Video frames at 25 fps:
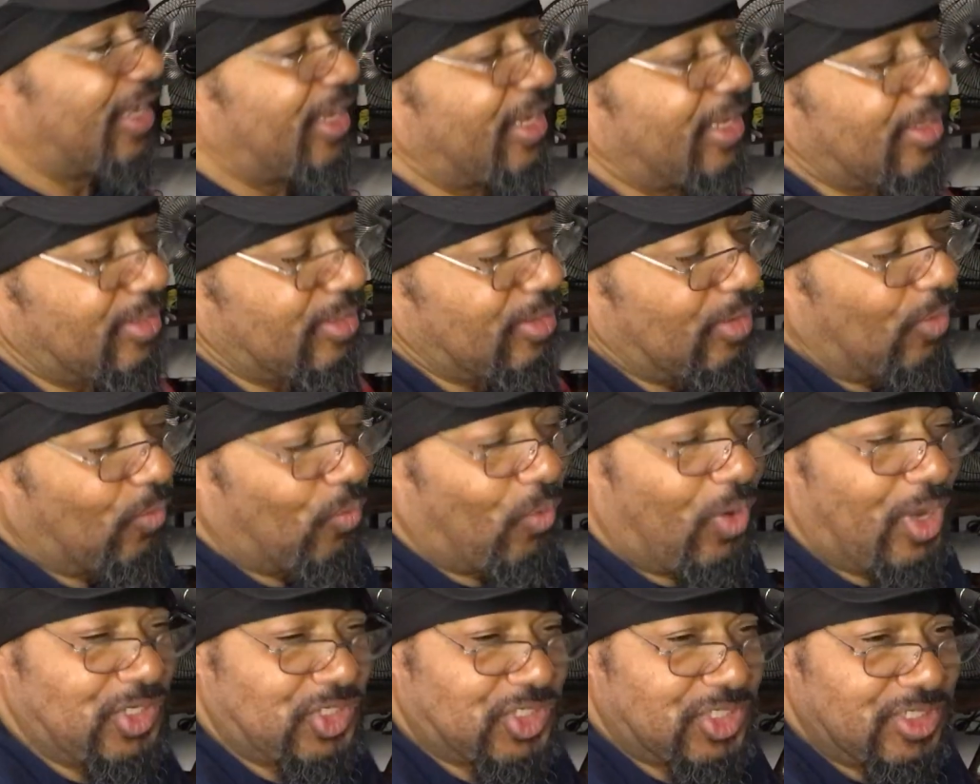in
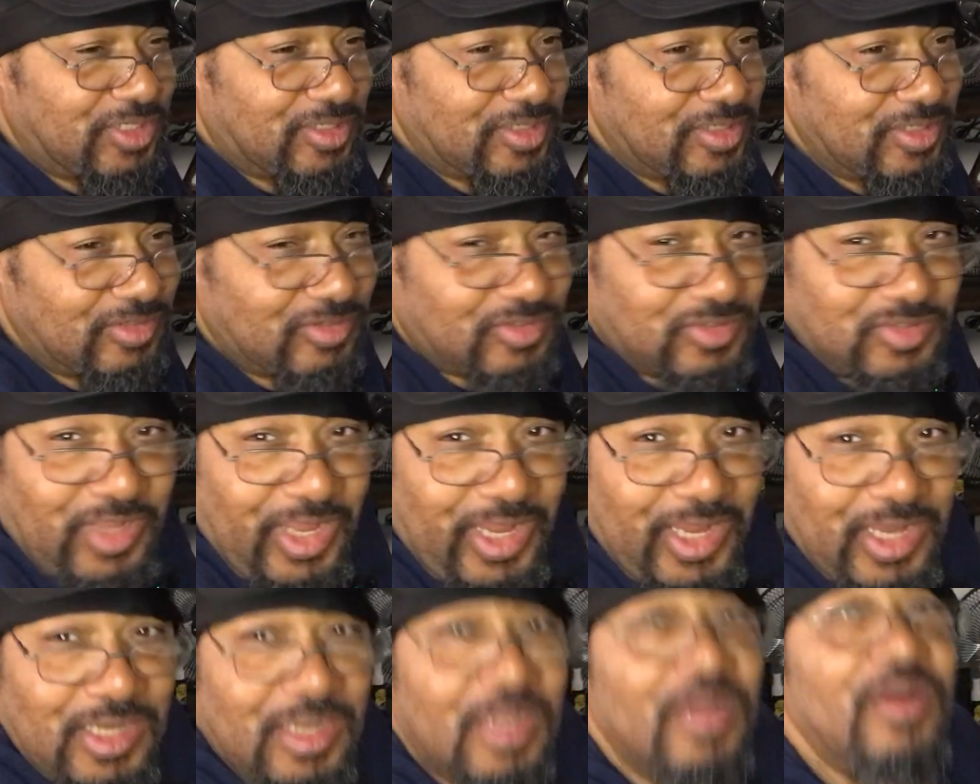Washington
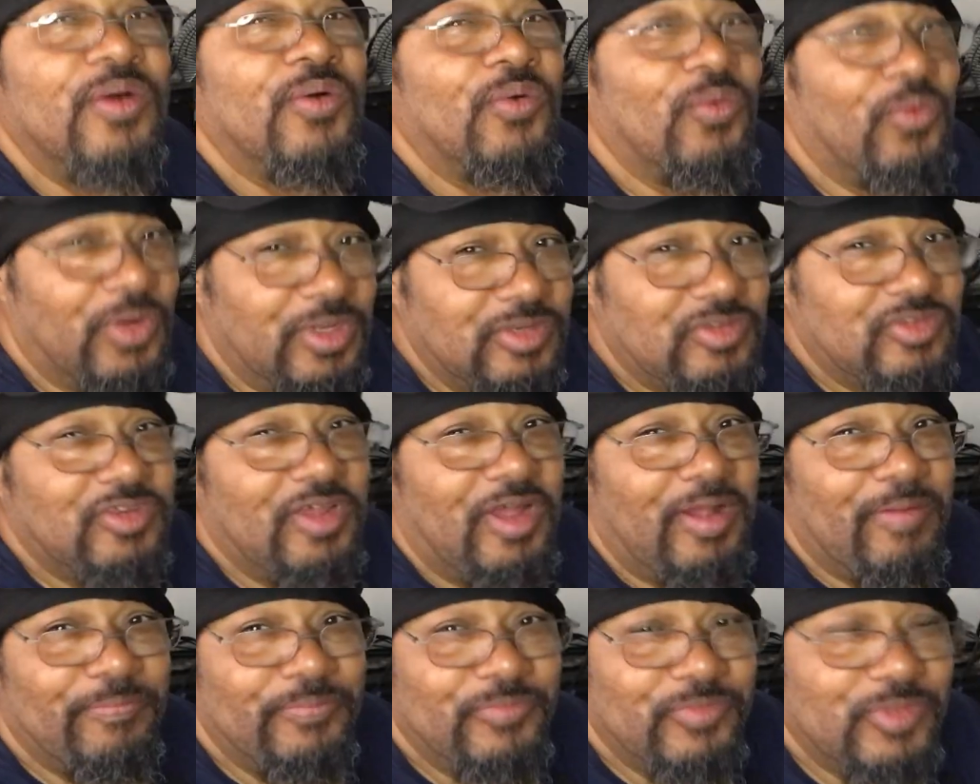State, what's
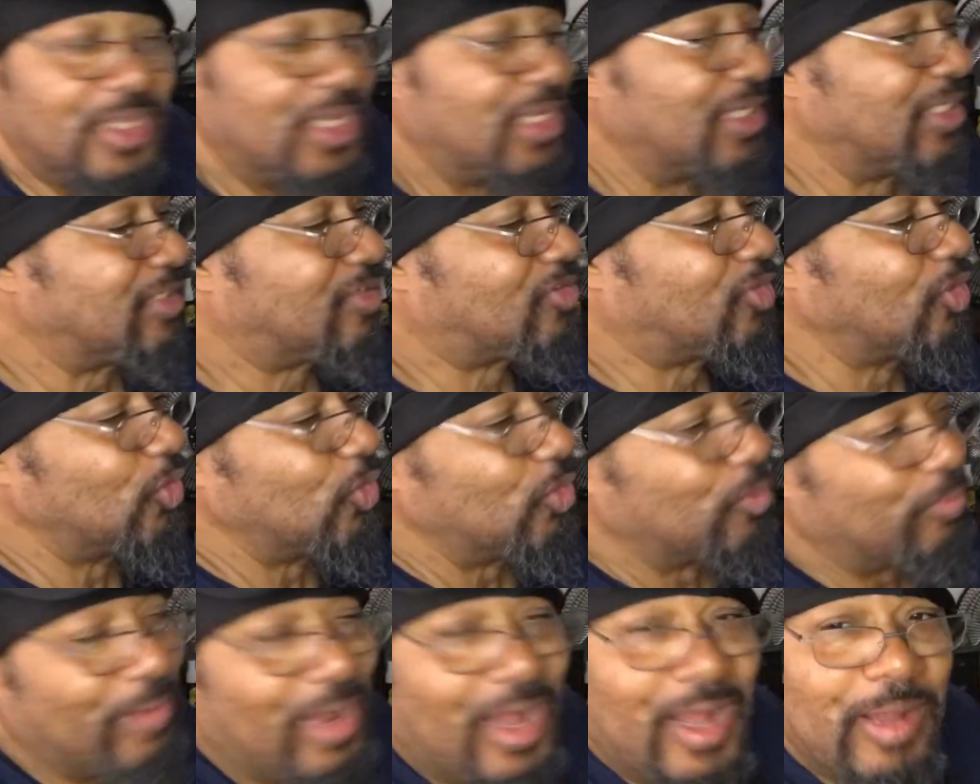up?
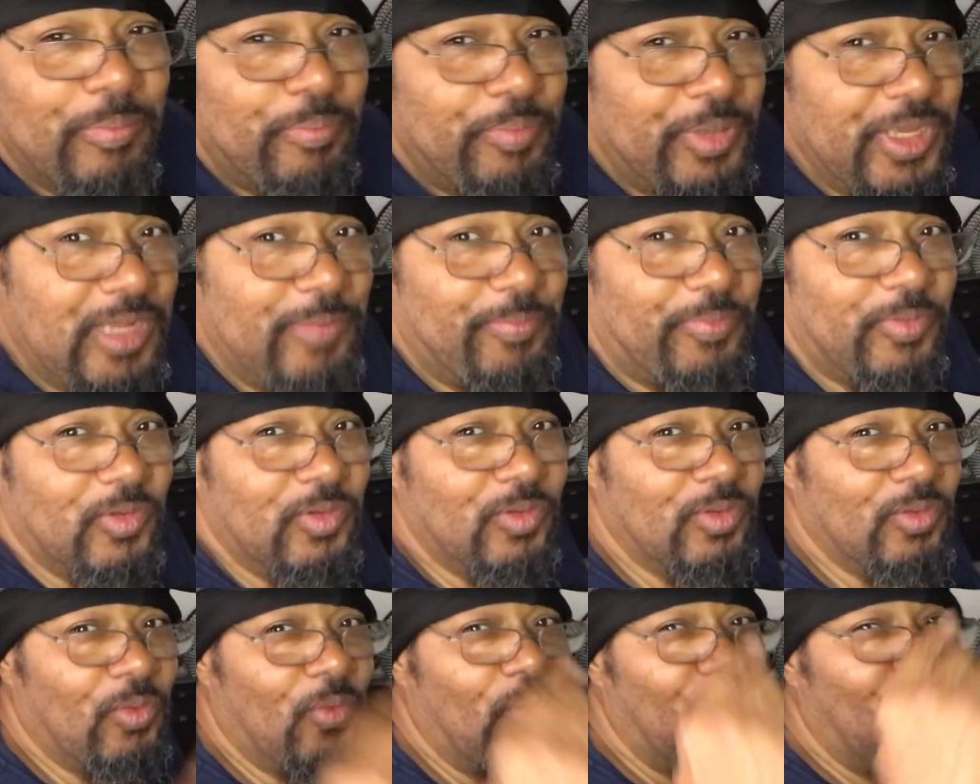To my
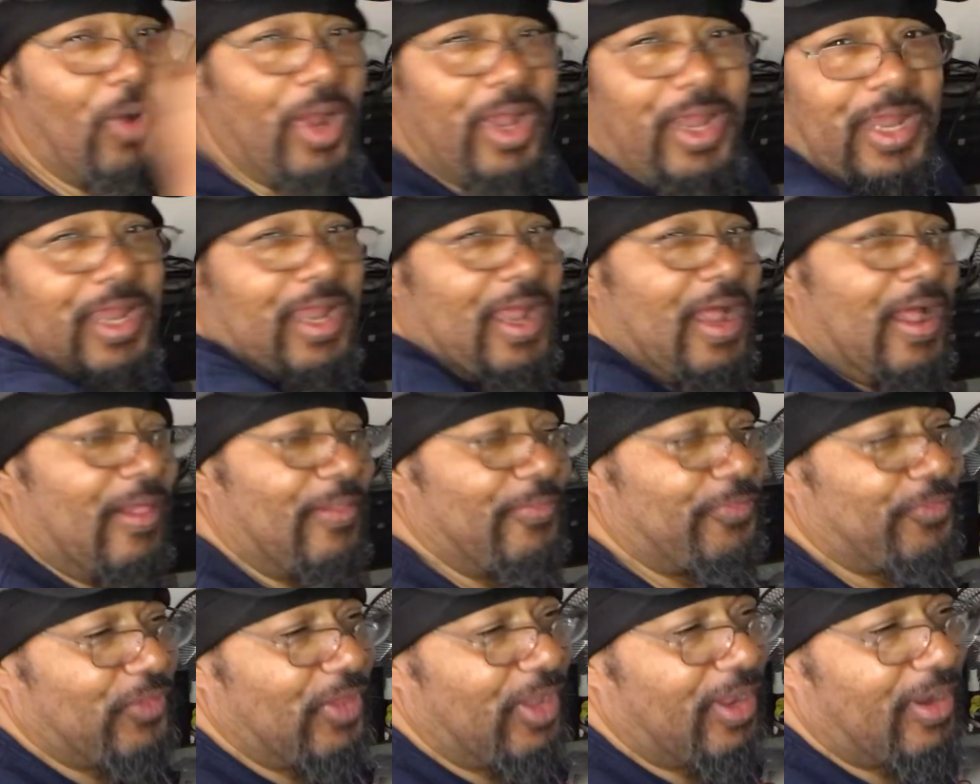people way
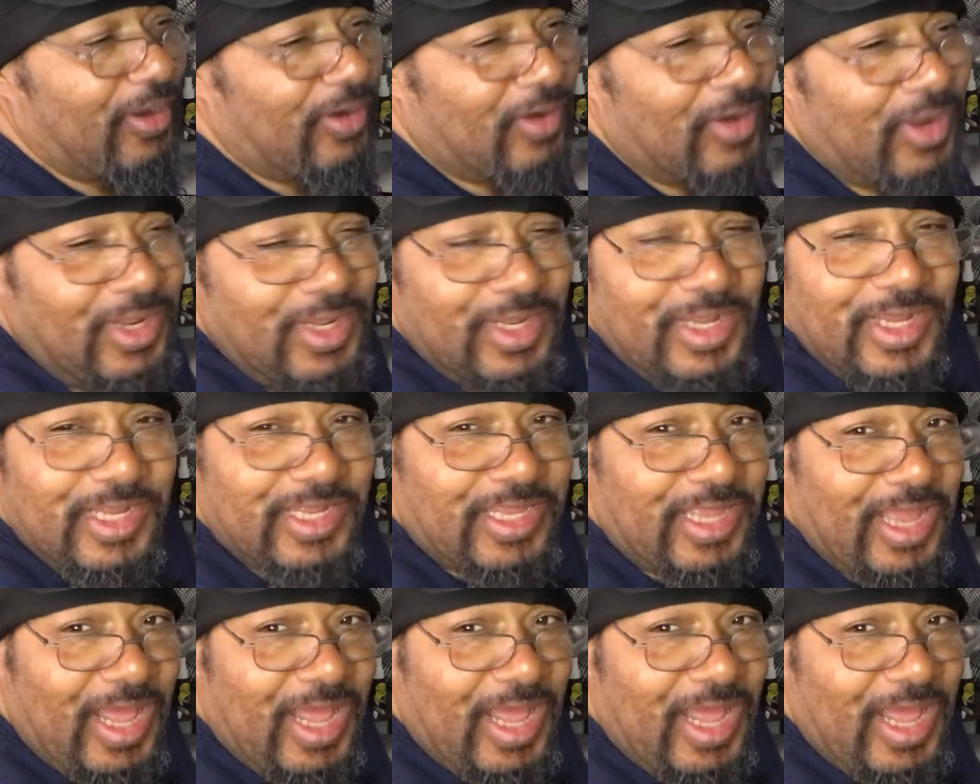out there in